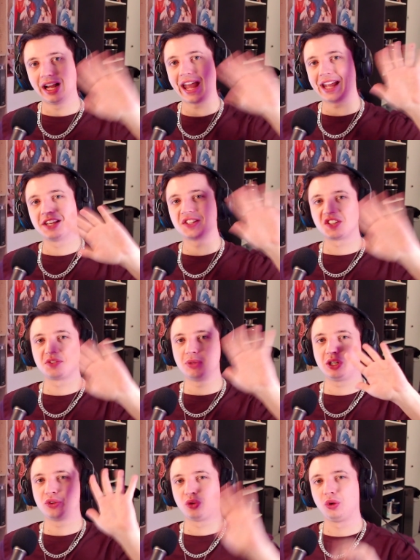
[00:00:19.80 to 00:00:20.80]
Hey guys, it's me,
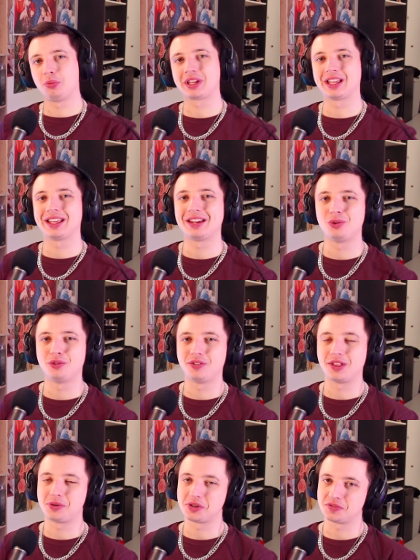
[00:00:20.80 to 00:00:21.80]
Cruel, back again with
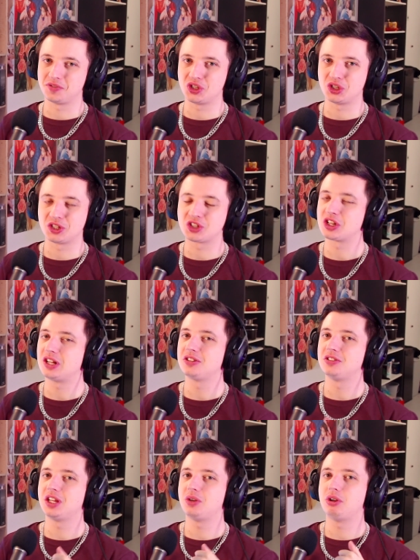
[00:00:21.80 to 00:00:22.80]
another reaction video on this channel.
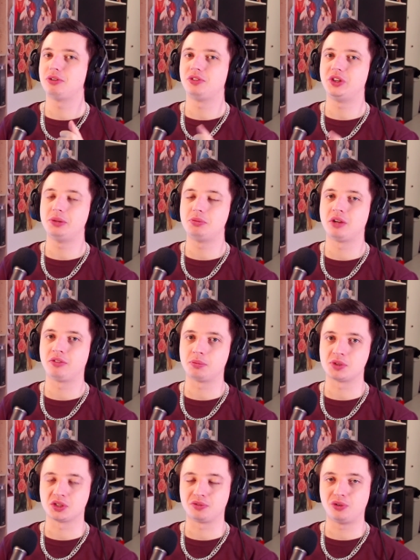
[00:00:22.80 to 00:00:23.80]
Today we have Deep Dive
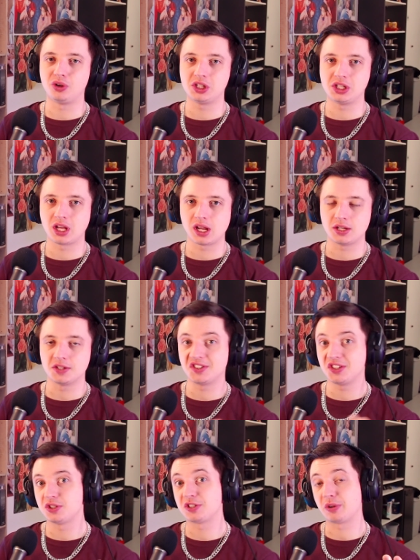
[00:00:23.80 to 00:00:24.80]
episode 39, a
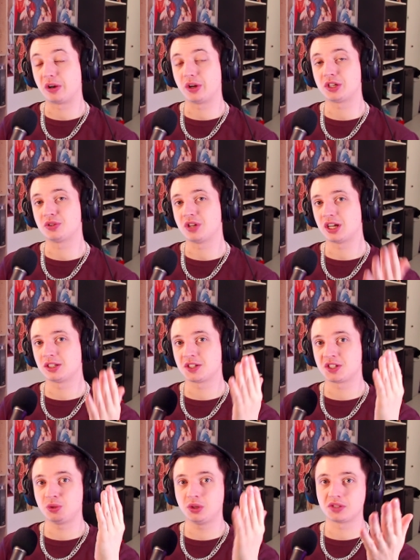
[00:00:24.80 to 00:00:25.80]
series where reaction
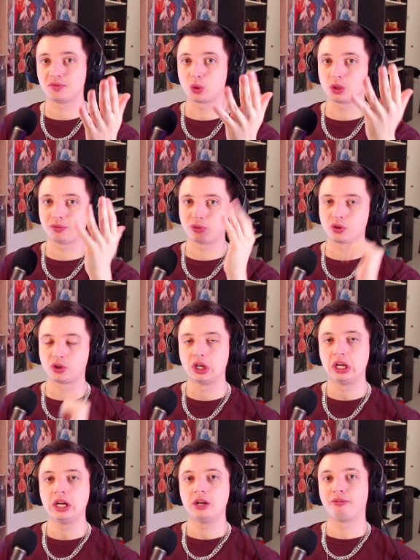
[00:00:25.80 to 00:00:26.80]
artists you guys voted for
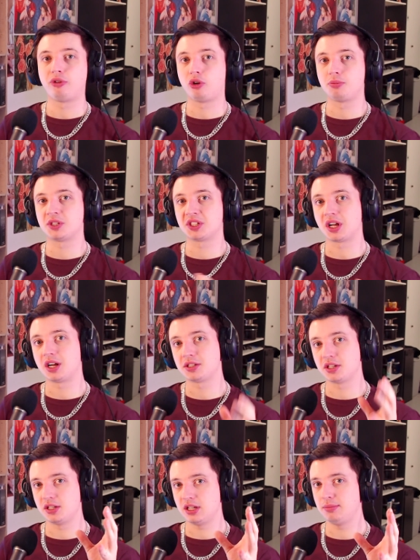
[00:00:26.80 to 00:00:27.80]
from start,
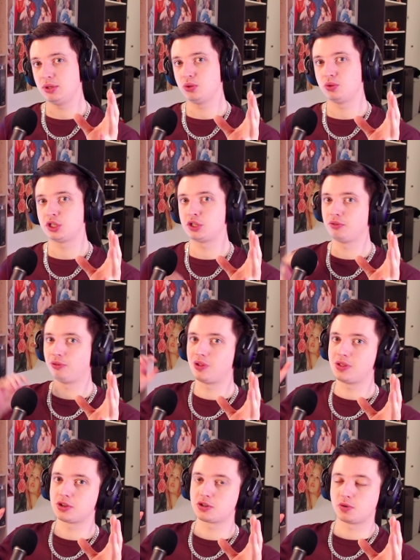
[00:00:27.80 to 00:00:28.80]
debut to
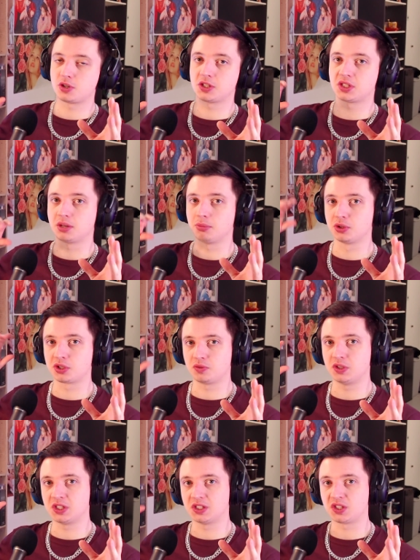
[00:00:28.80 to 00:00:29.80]
finish, which is their most
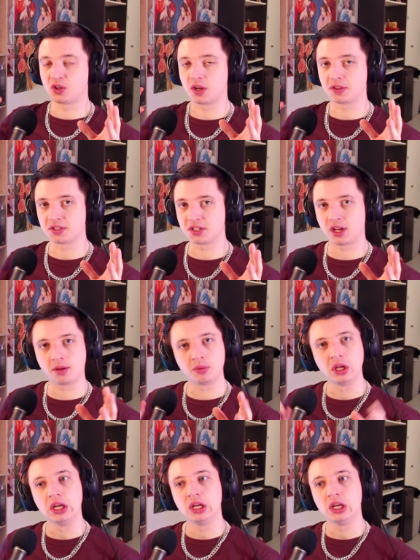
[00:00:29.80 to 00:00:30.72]
recent song at the time.